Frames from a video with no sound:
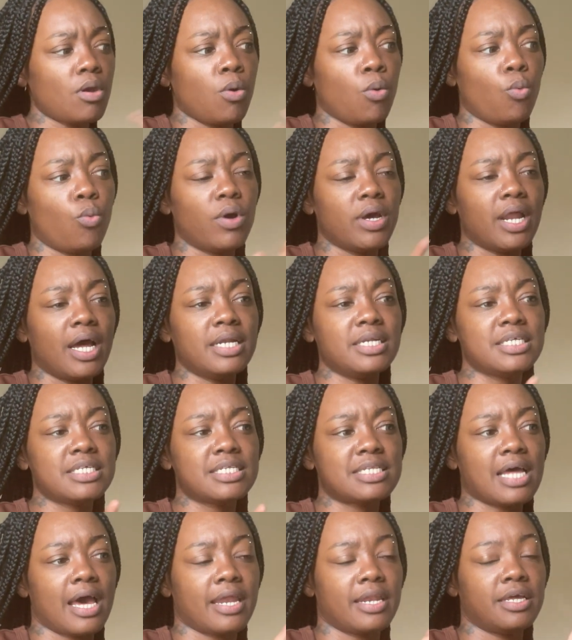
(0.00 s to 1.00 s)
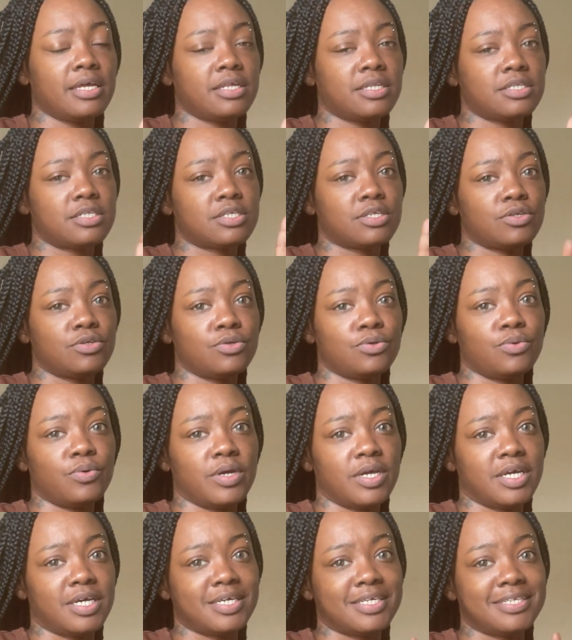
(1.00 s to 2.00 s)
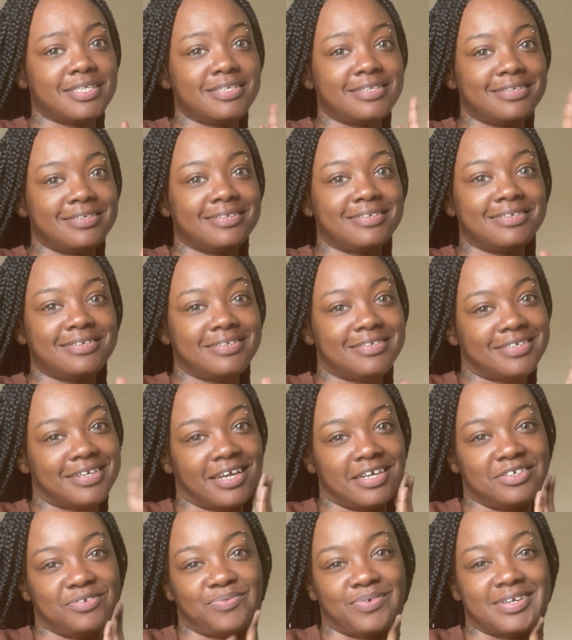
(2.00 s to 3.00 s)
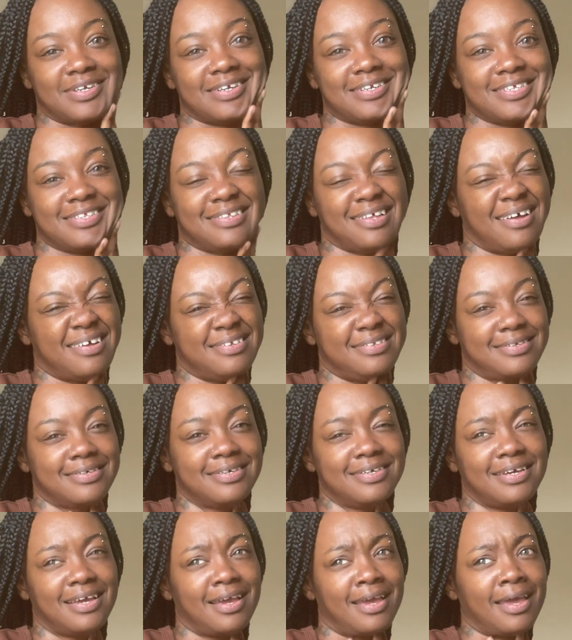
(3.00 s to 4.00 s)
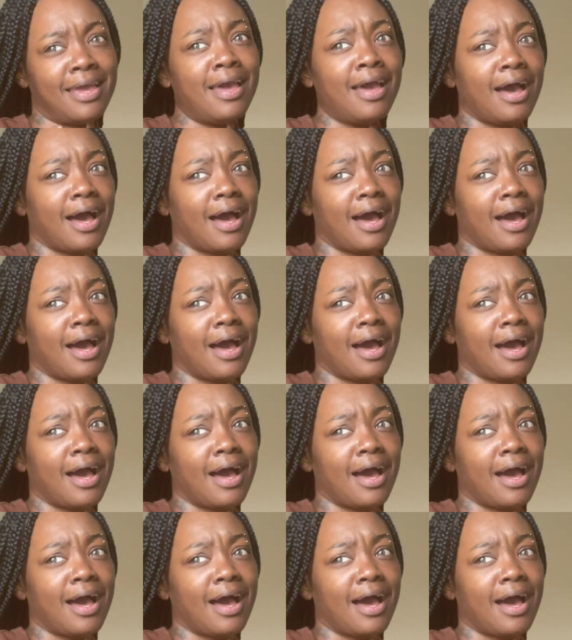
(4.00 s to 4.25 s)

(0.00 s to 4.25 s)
what I decided to do is change one of the designs again.